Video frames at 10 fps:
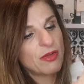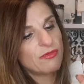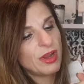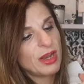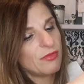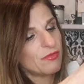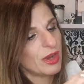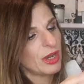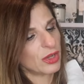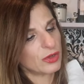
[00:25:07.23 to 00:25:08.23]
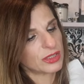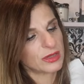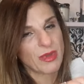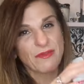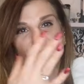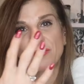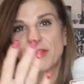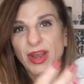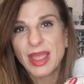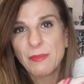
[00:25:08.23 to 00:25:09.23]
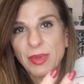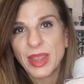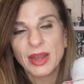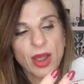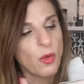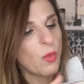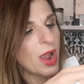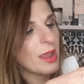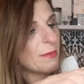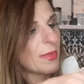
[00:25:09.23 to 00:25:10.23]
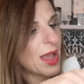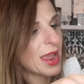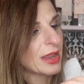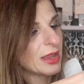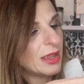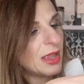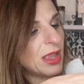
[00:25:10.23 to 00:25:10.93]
I really, really used them. And for it being a white bag,